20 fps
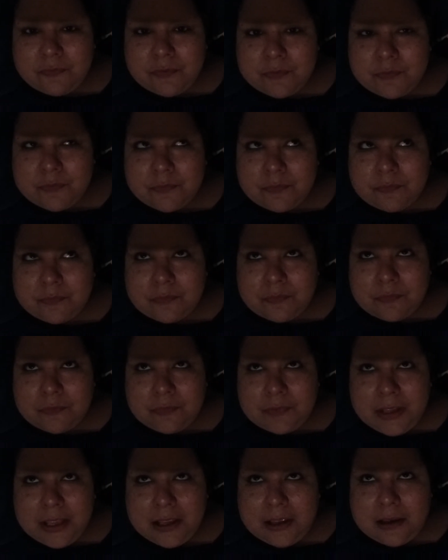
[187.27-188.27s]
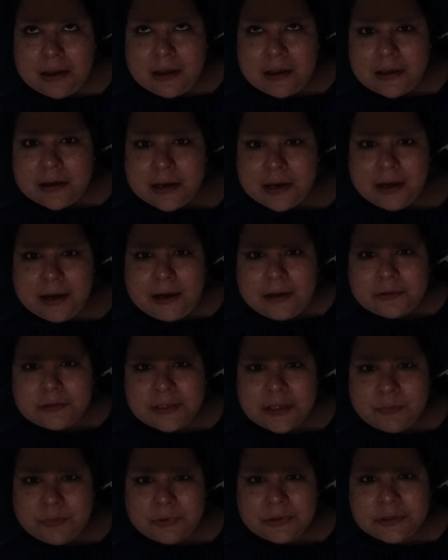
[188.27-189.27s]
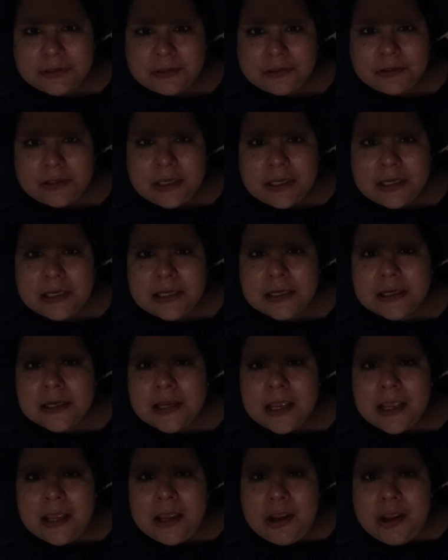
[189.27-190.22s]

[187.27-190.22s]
from like an outside person looking in.